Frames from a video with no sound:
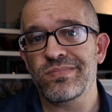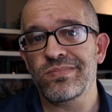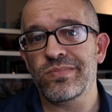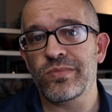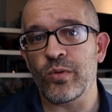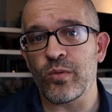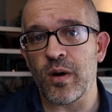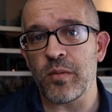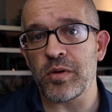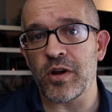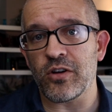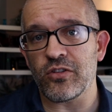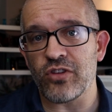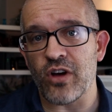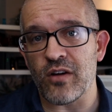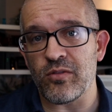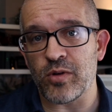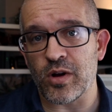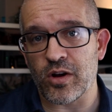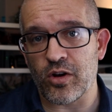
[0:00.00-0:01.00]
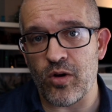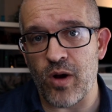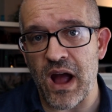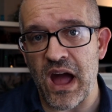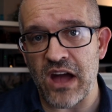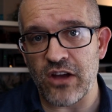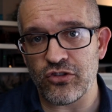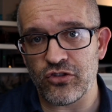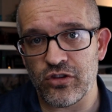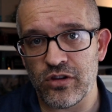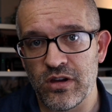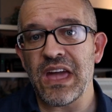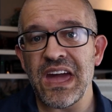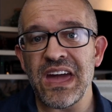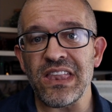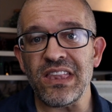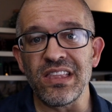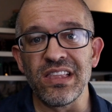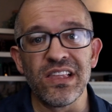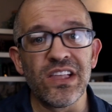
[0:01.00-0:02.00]
the webinar software crashed.
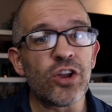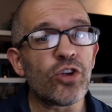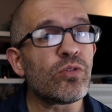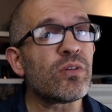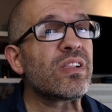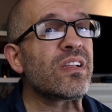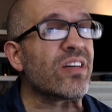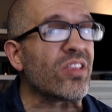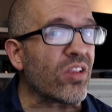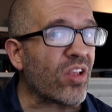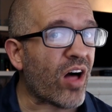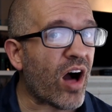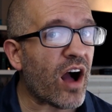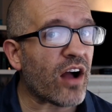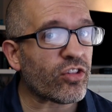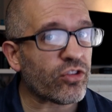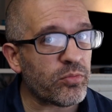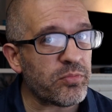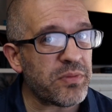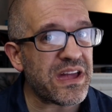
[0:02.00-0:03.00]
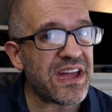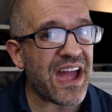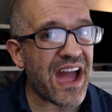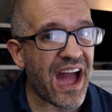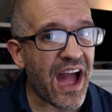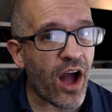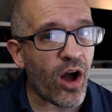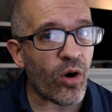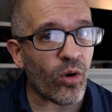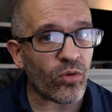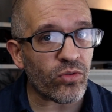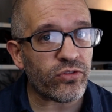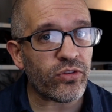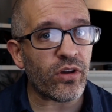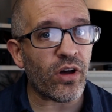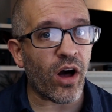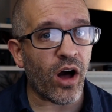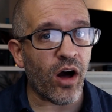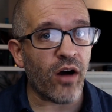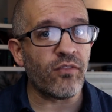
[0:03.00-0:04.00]
It literally locked me out
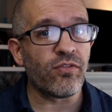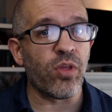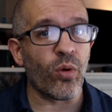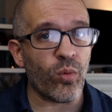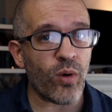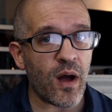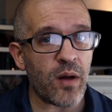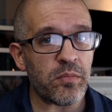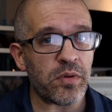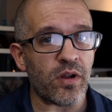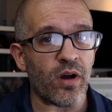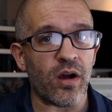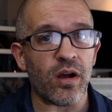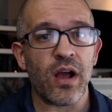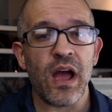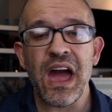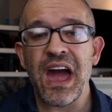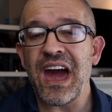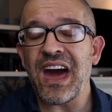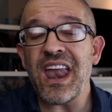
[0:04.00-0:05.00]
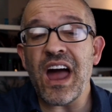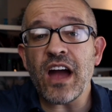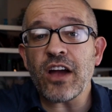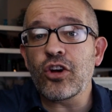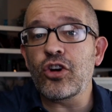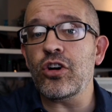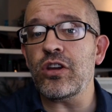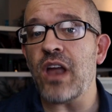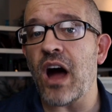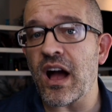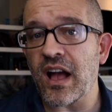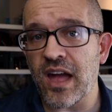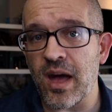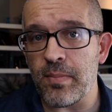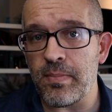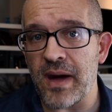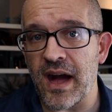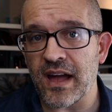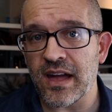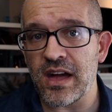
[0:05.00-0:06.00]
of the webinar and I could not
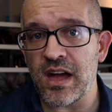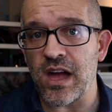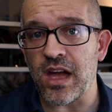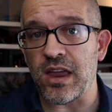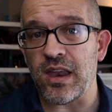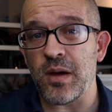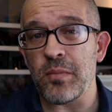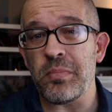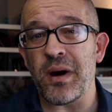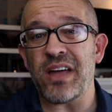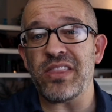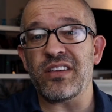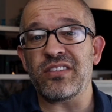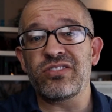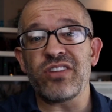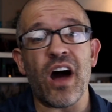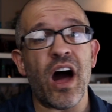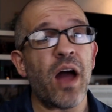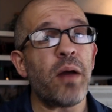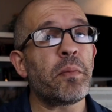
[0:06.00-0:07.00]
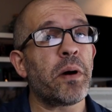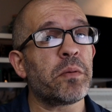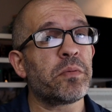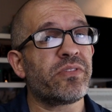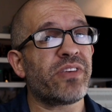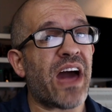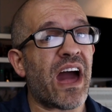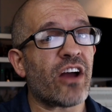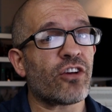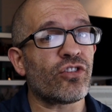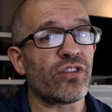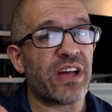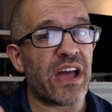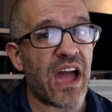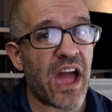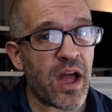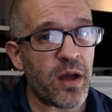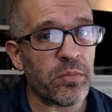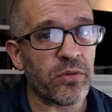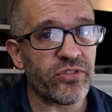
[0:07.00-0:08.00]
get back in. And by the time I was actually
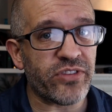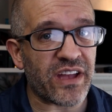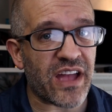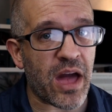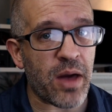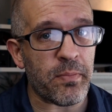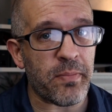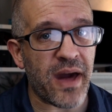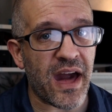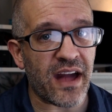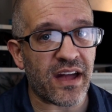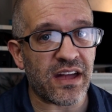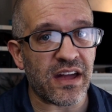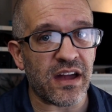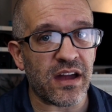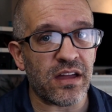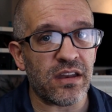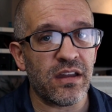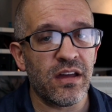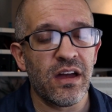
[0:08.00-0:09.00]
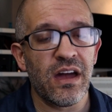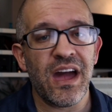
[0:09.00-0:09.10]
able to get back in,